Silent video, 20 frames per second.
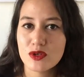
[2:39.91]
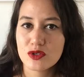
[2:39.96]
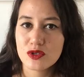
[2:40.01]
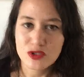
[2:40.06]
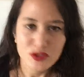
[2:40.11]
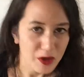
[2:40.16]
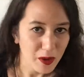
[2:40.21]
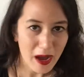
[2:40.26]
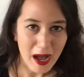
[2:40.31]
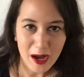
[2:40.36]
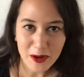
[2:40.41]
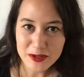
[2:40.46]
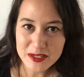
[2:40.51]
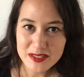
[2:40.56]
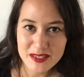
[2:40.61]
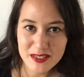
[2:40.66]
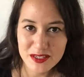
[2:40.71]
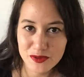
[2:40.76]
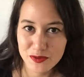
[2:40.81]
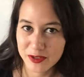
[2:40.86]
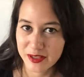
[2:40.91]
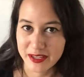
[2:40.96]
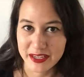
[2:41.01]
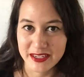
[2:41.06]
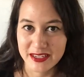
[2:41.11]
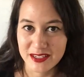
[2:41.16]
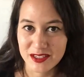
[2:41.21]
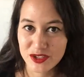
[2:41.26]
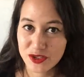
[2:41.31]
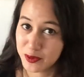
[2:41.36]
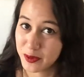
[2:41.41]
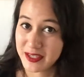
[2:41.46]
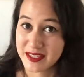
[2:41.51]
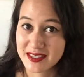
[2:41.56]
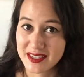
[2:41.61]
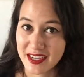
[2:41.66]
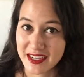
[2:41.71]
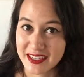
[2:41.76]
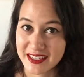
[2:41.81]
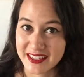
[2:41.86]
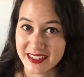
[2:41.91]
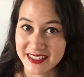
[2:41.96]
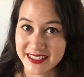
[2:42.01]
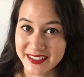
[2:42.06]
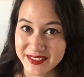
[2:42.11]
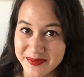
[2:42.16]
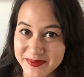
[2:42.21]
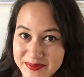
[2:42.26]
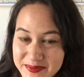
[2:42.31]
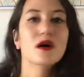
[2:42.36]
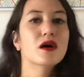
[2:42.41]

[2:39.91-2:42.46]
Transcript: So how is this related to anxiety?